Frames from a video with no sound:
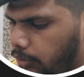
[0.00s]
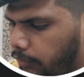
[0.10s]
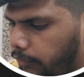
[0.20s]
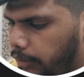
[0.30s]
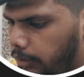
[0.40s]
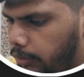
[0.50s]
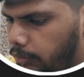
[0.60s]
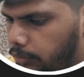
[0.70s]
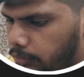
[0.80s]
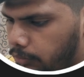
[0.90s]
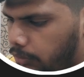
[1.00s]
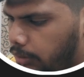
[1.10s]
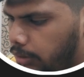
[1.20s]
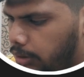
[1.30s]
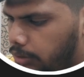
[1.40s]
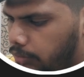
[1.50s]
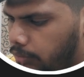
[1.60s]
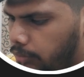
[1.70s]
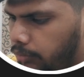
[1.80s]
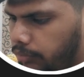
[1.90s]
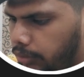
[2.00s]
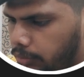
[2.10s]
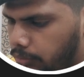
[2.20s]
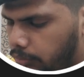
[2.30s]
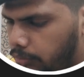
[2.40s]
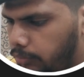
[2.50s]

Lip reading: value is equal to 0